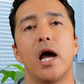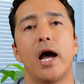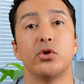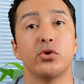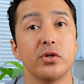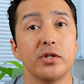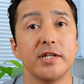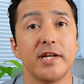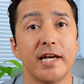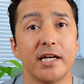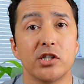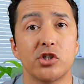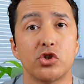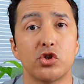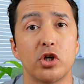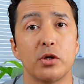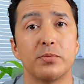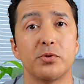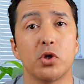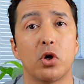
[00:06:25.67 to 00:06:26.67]
Urine test
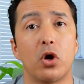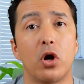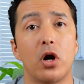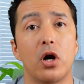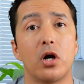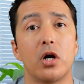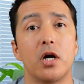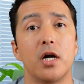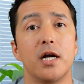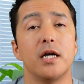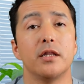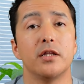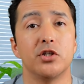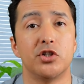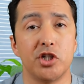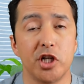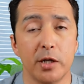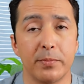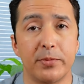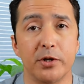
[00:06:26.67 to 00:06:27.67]
strips are the
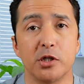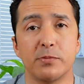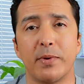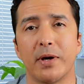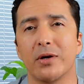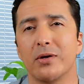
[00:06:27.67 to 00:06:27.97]
cheapest